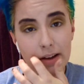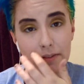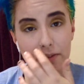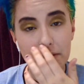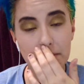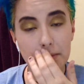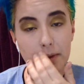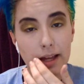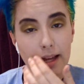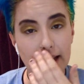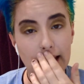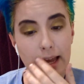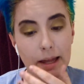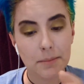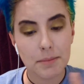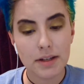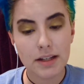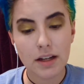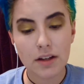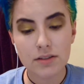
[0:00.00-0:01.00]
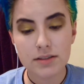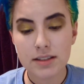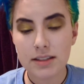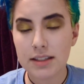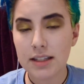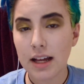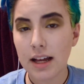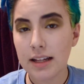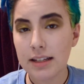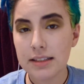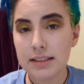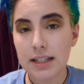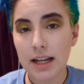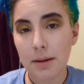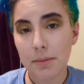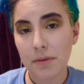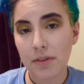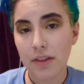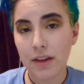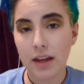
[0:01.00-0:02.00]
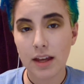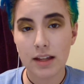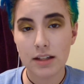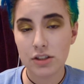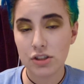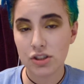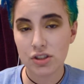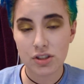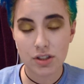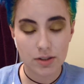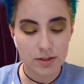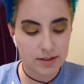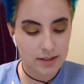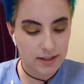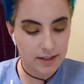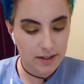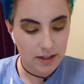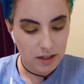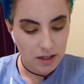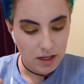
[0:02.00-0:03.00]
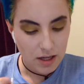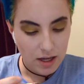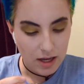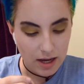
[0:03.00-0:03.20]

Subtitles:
from like hand-me-downs and that type of thing and just use it.